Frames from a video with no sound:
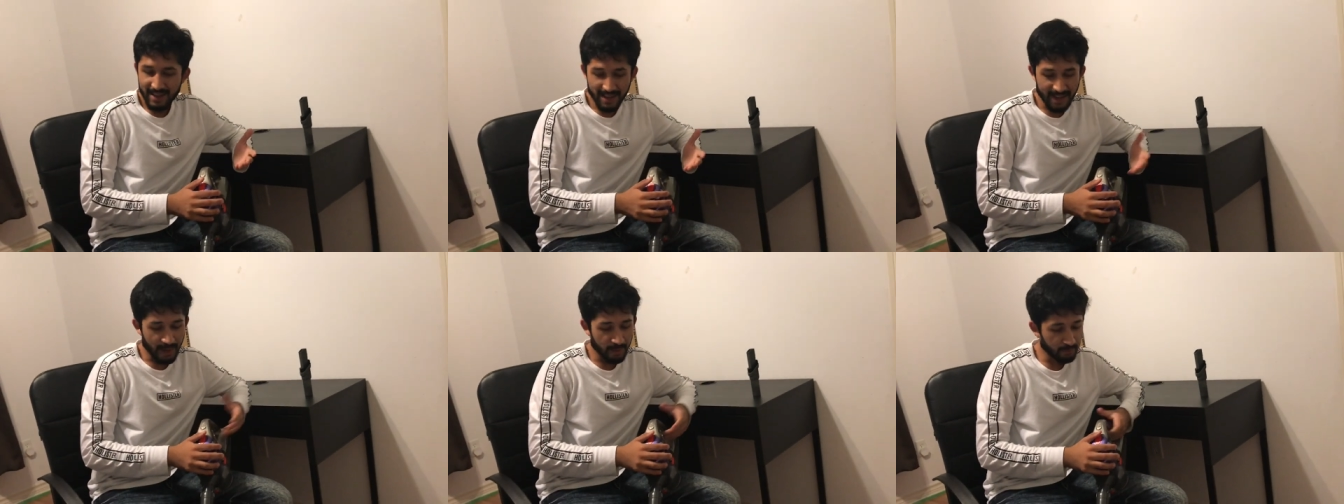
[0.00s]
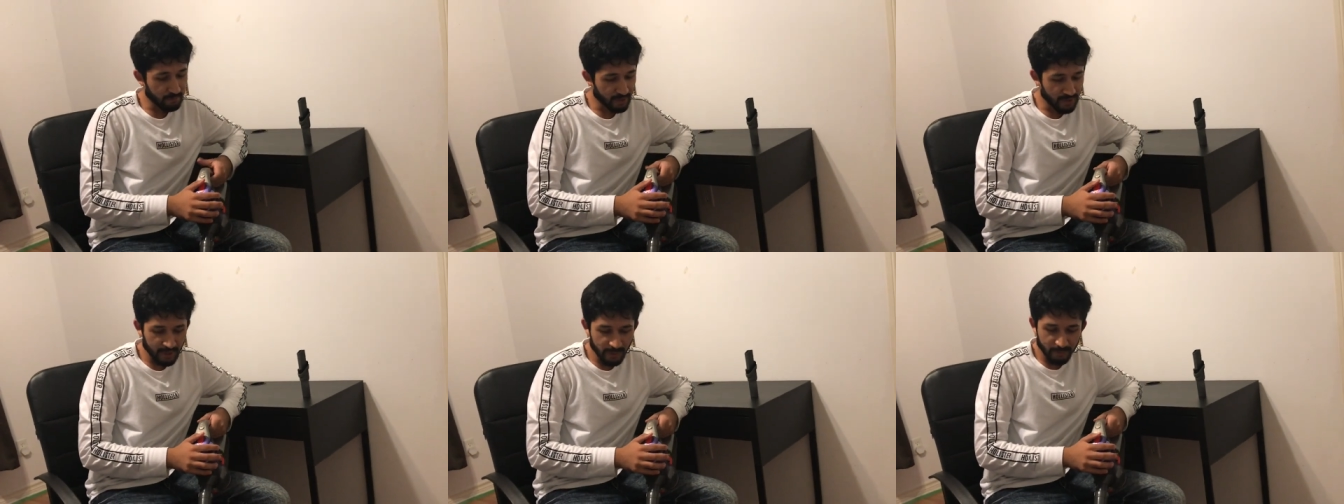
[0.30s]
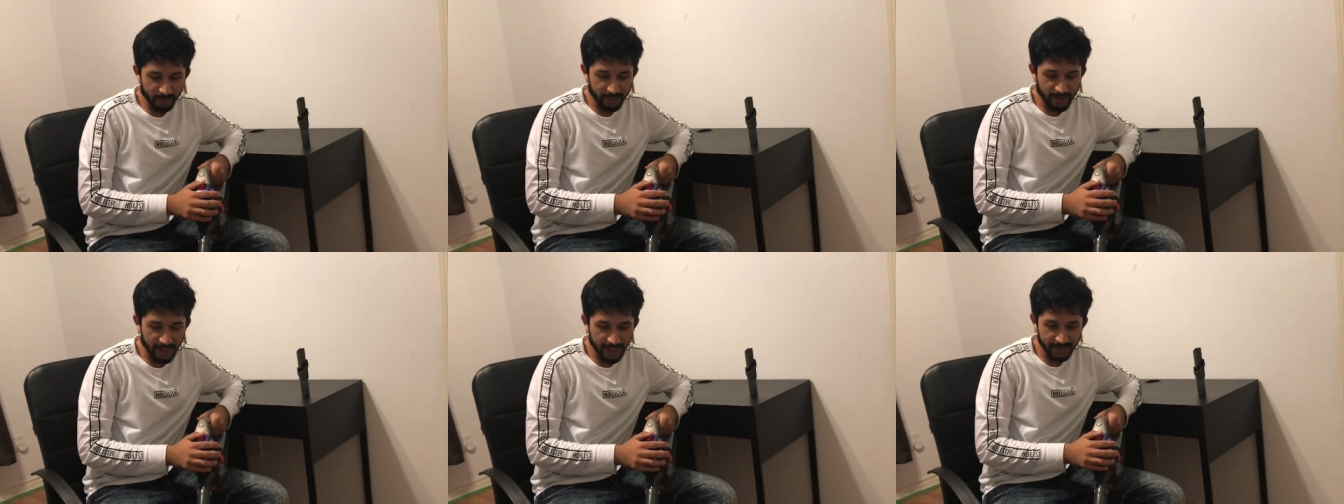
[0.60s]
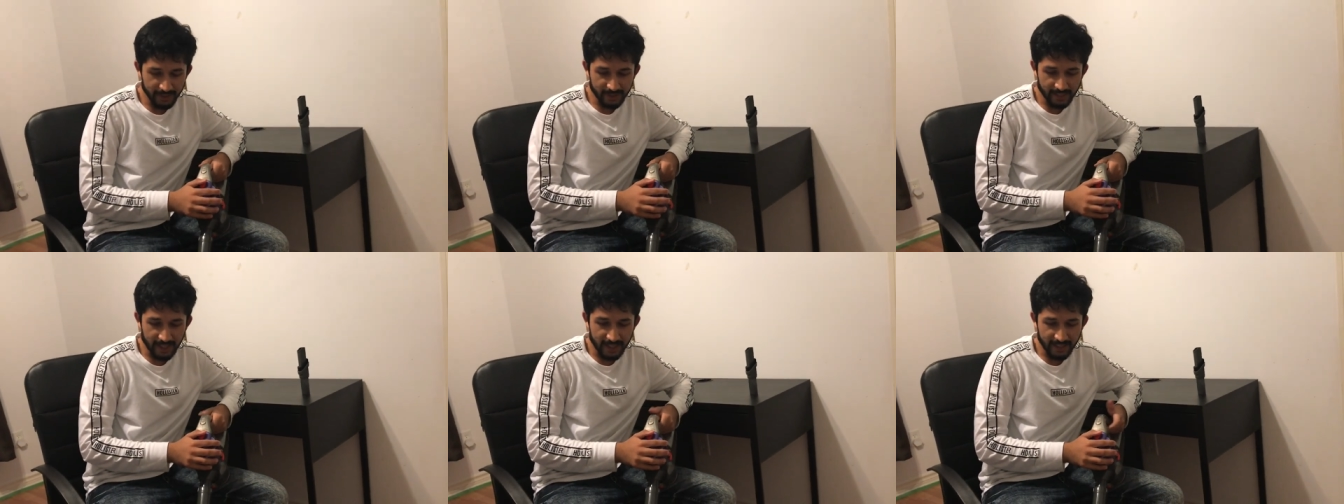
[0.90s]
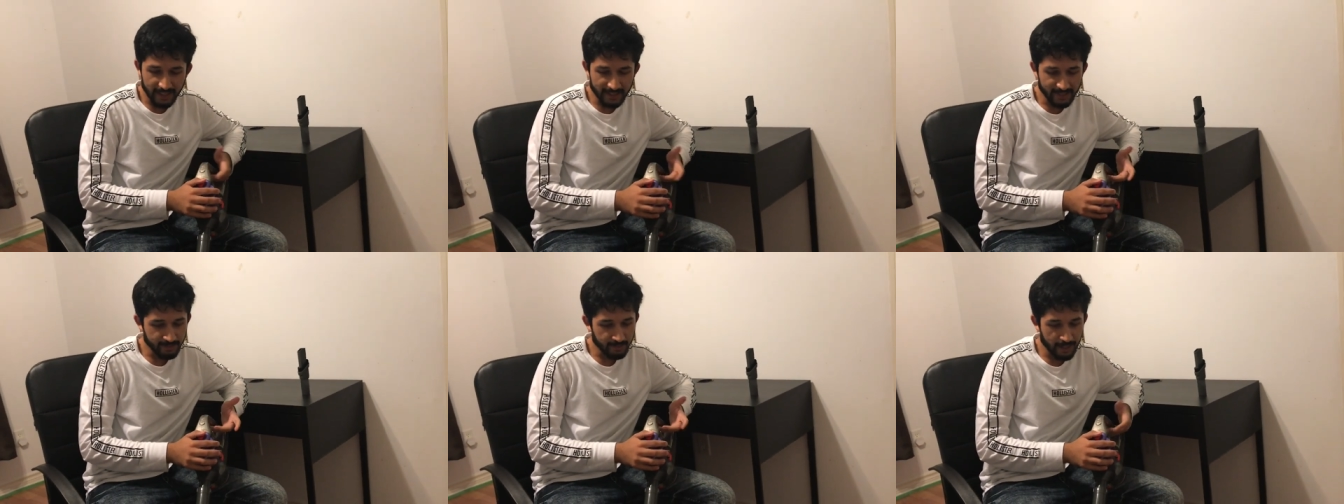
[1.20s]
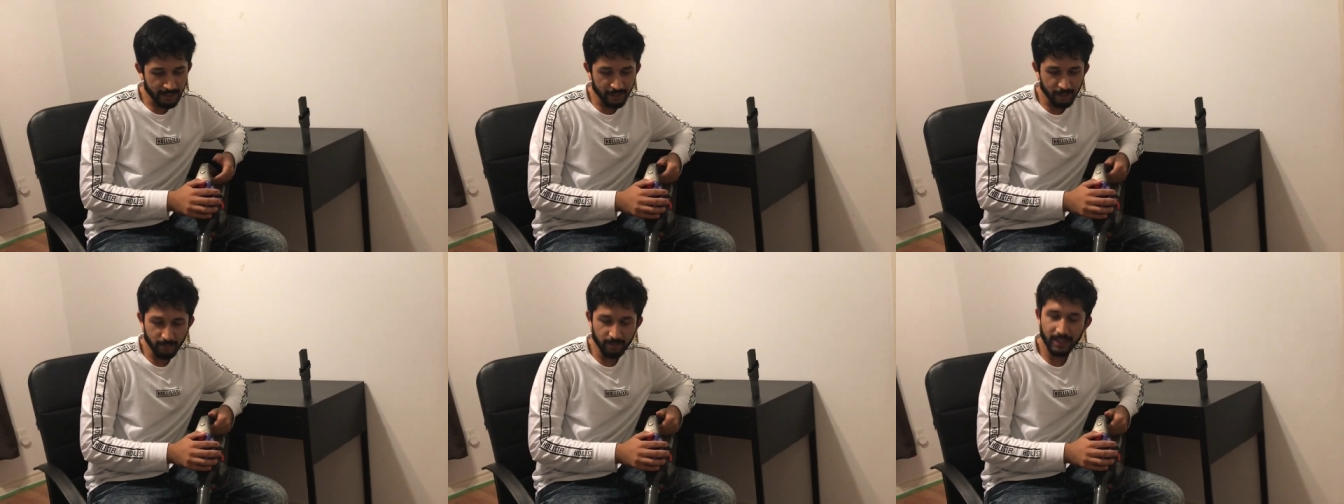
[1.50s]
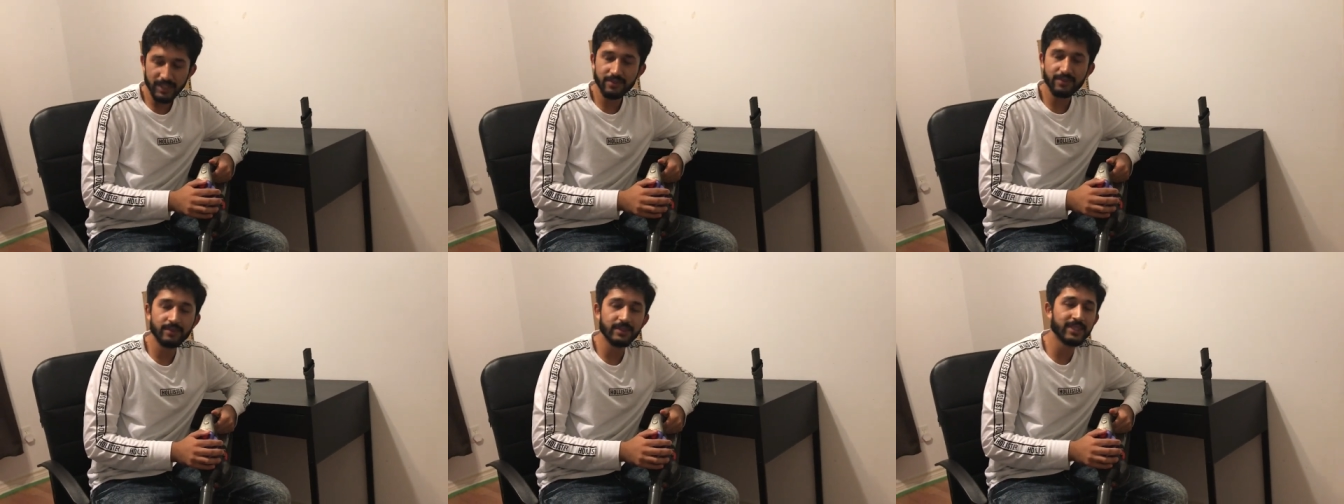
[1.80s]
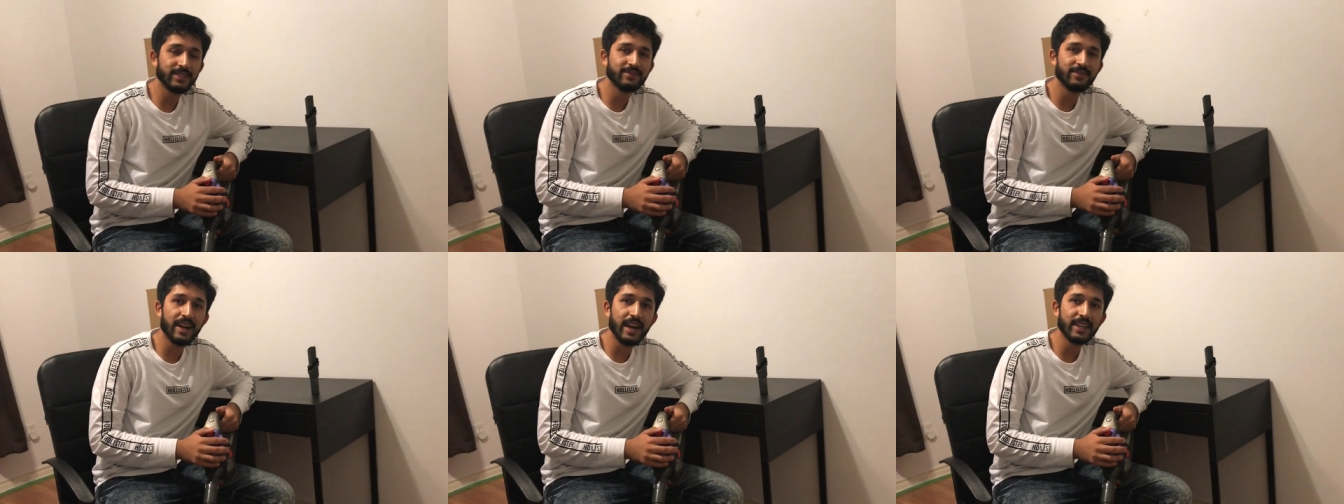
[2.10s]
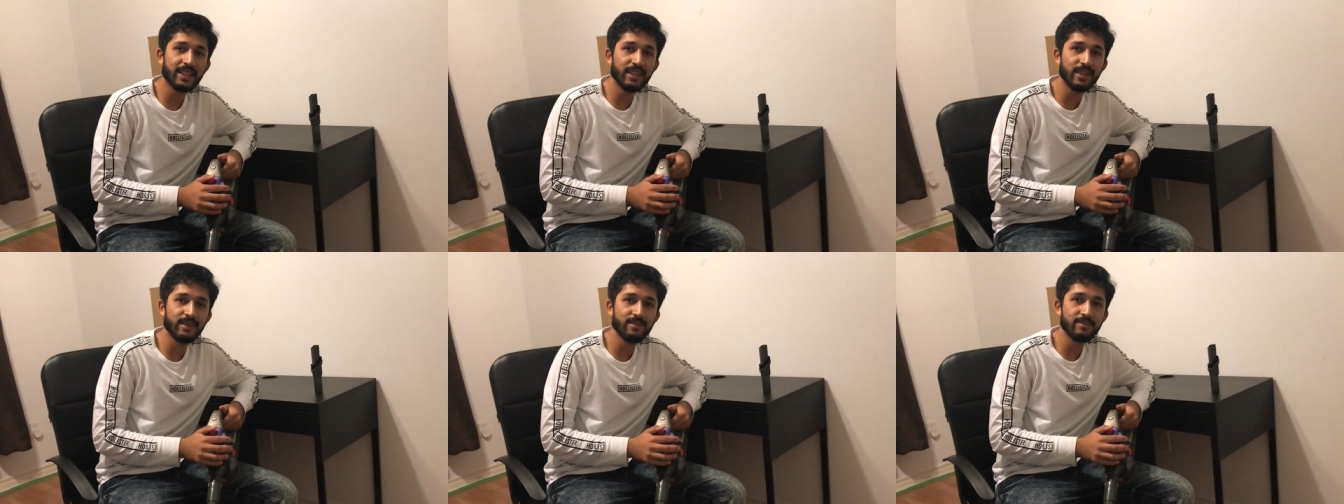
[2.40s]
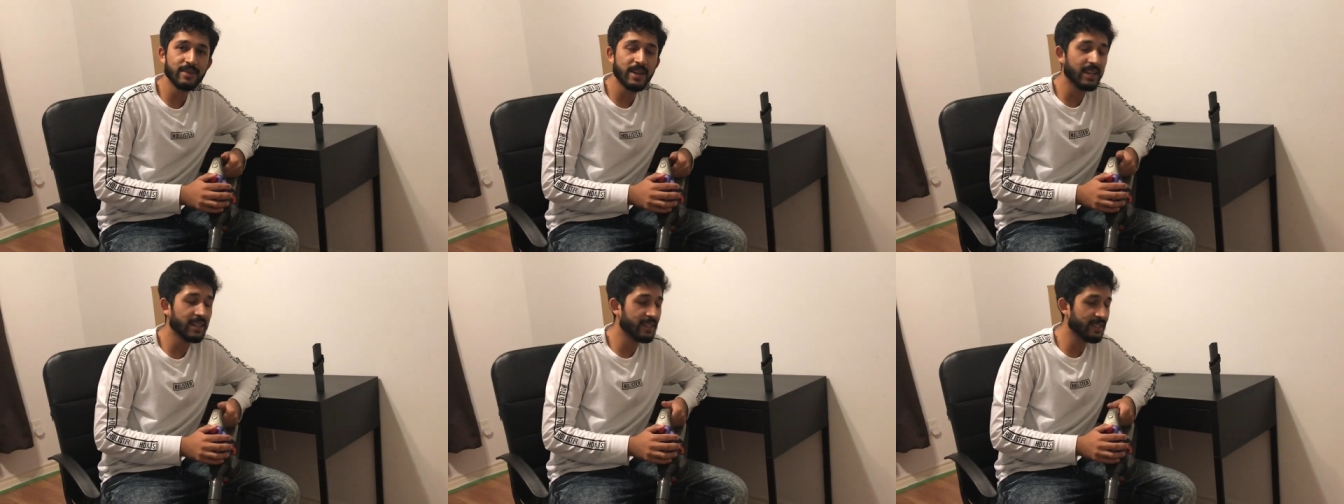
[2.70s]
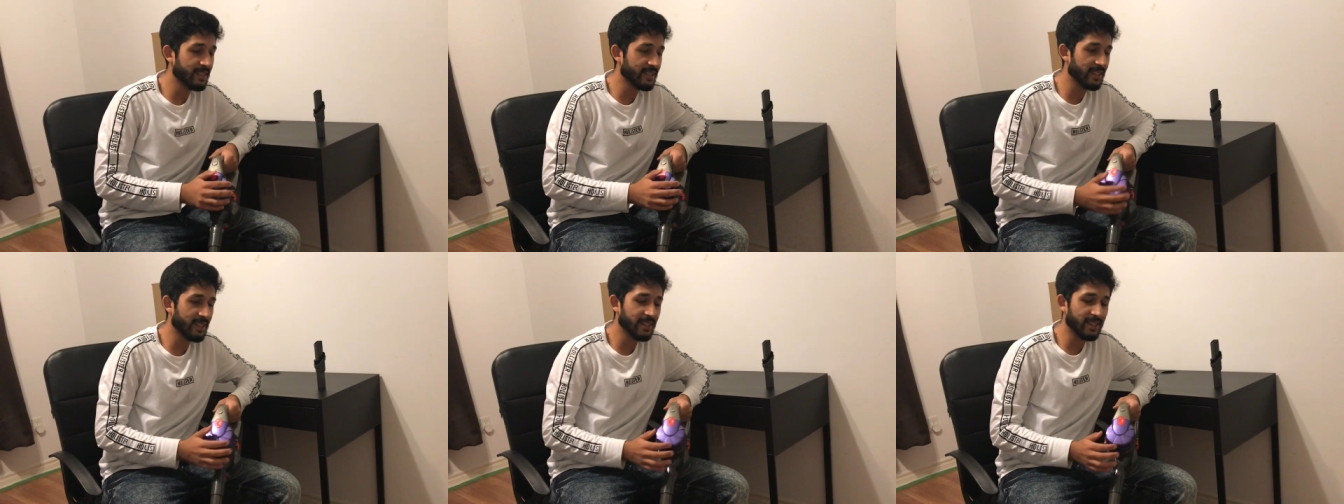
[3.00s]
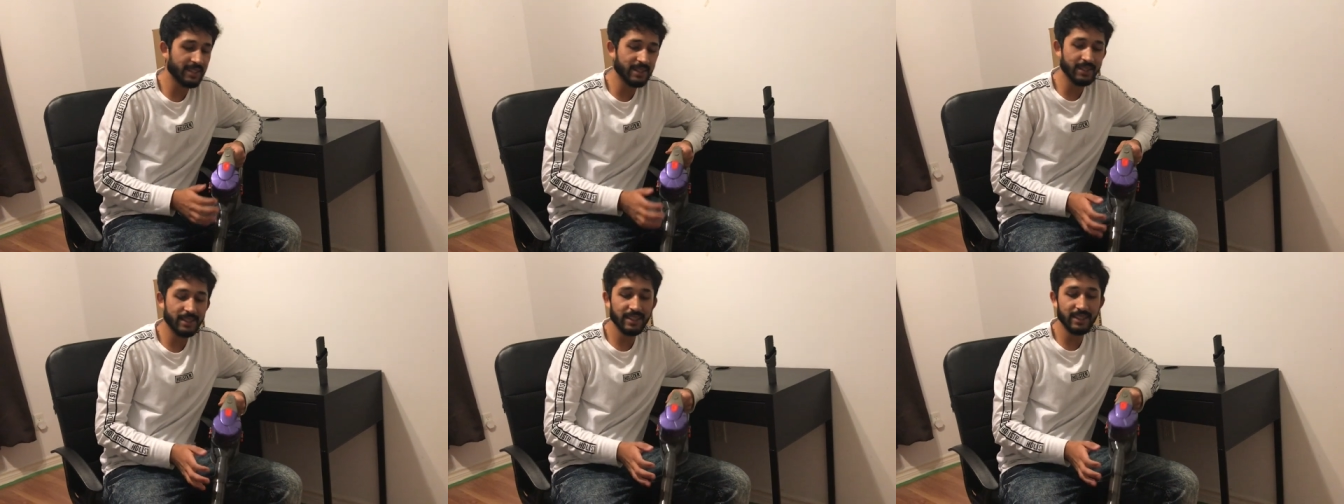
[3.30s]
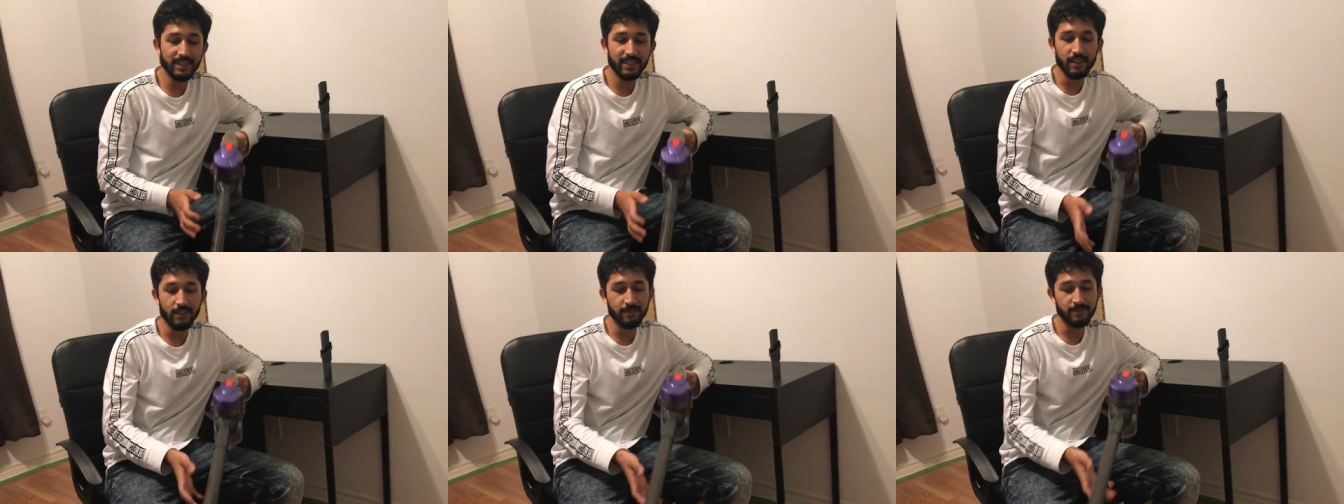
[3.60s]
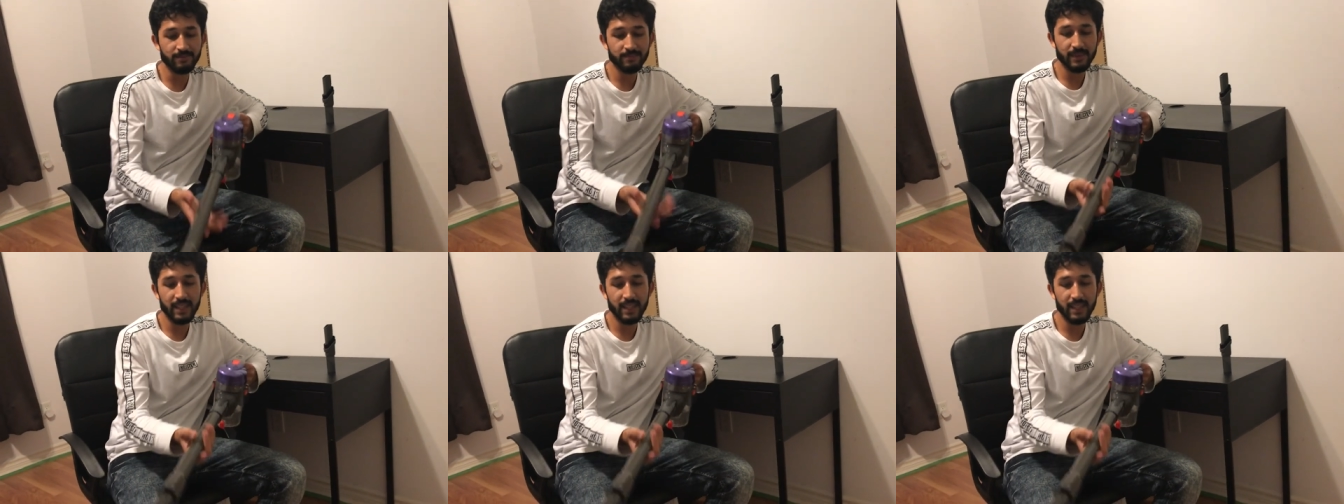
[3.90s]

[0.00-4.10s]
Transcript: I'm pretty impressed. I didn't expect too much from this vacuum, and uh, you know,